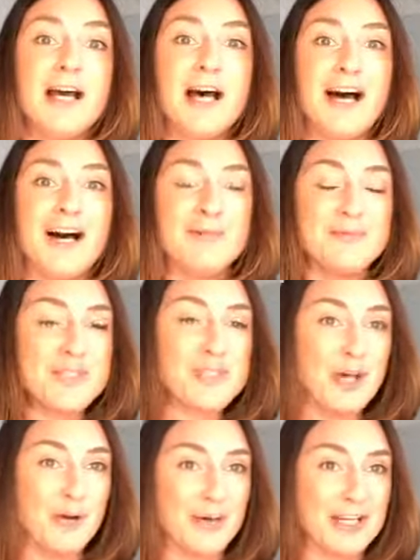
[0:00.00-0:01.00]
on.
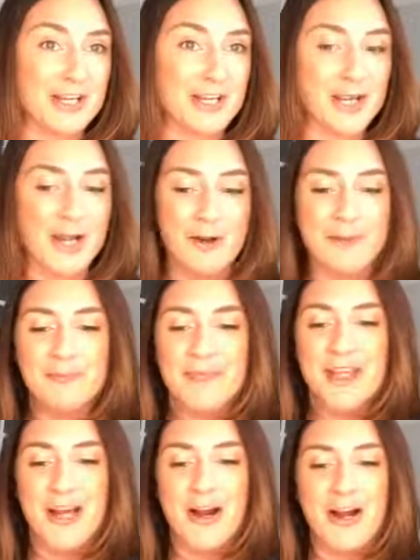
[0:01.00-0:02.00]
So here you go.
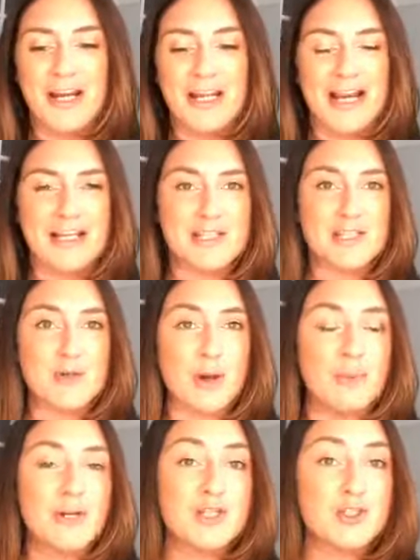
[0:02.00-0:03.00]
All right, guys. So
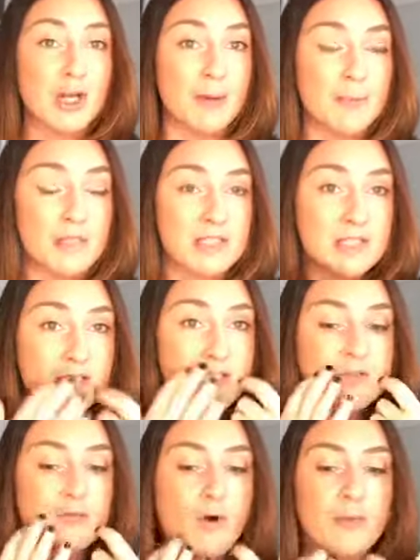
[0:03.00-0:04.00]
I'm going to jump into
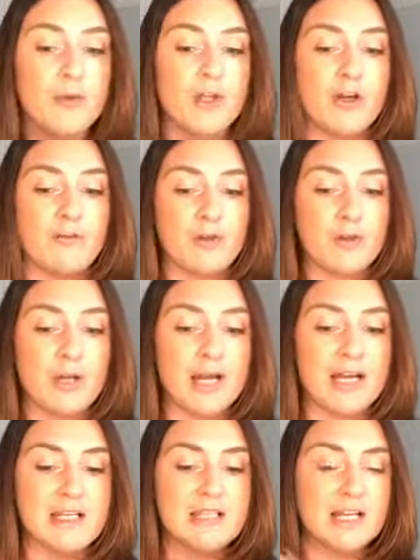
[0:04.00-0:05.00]
this formula for you
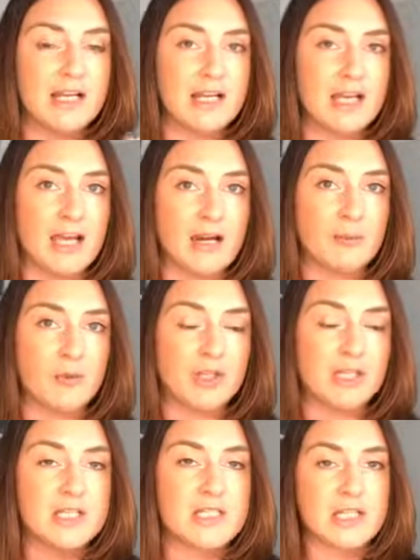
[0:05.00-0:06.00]
guys, and I'm
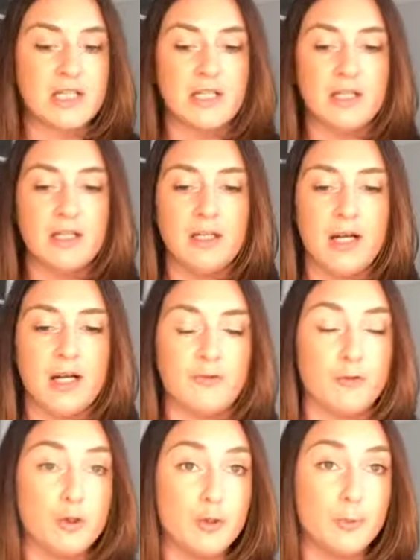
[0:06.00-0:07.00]
really excited
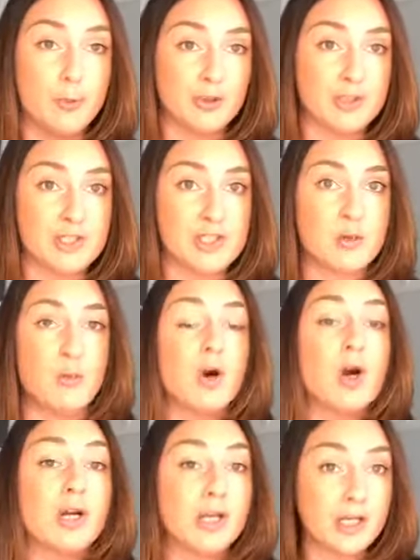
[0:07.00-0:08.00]
for you to put this to
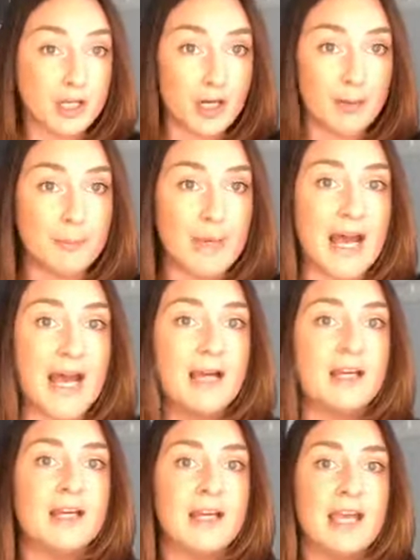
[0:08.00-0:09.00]
work and come
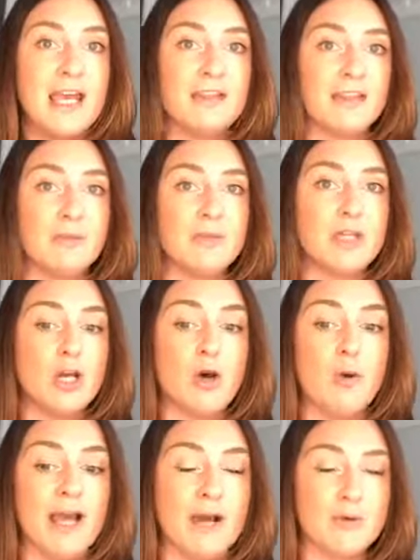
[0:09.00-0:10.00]
back and let me
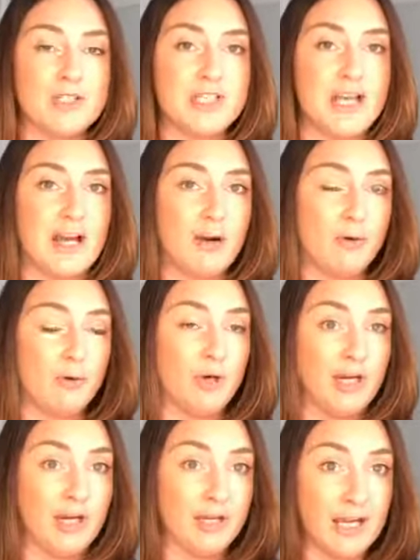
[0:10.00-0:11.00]
know how
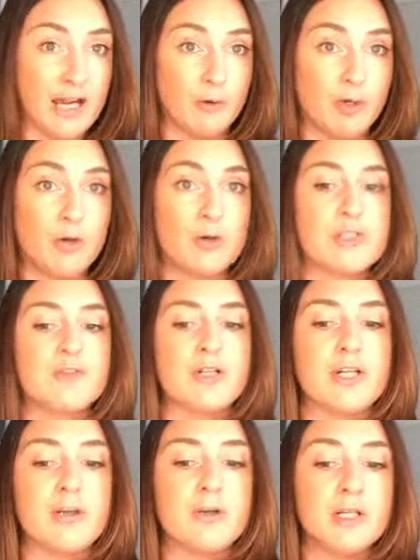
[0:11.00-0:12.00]
it goes for
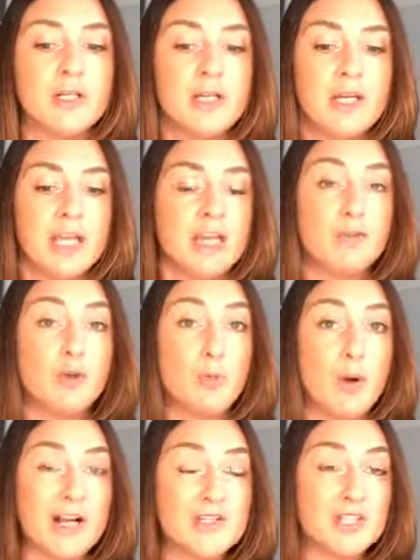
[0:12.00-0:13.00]
you. If you're
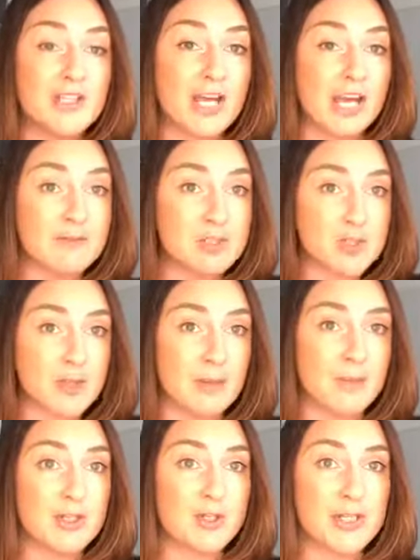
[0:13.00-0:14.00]
watching live, just
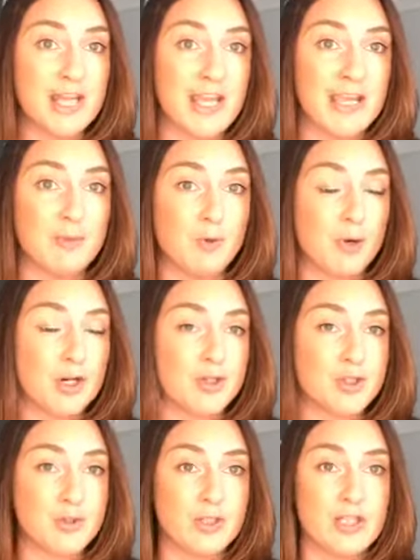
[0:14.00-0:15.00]
drop me your name and where you're
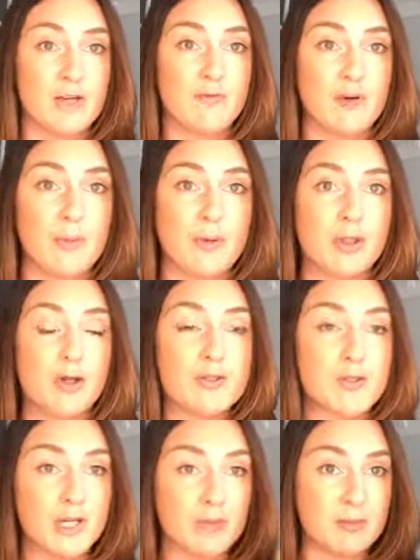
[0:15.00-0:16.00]
tuning in from below
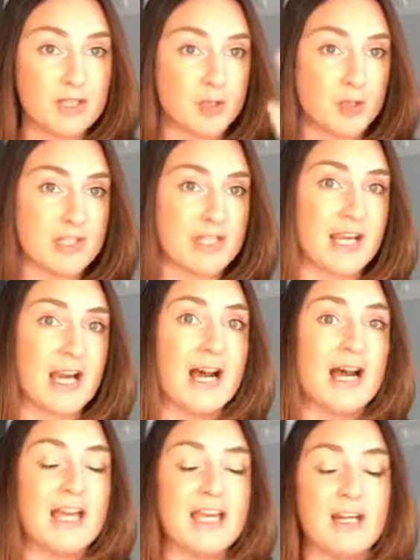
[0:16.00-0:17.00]
so I can make sure to say
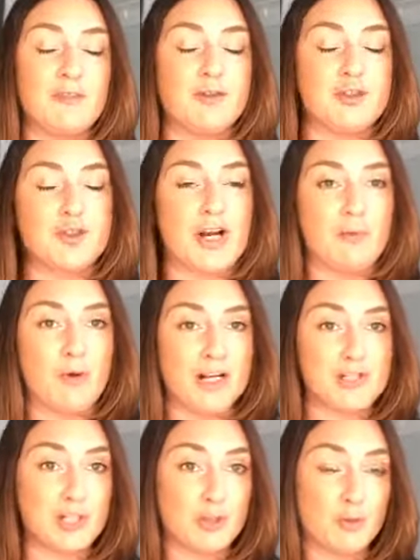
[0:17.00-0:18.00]
hi. And if you're
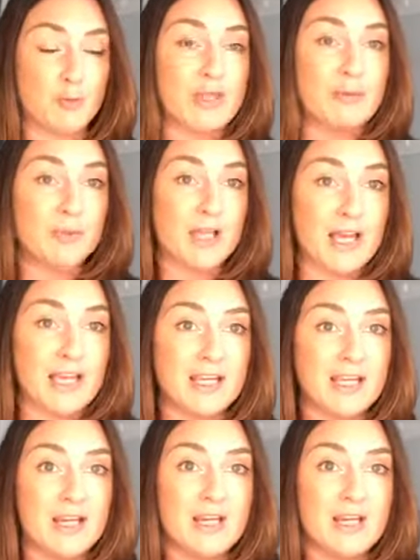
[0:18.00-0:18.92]
watching the replay,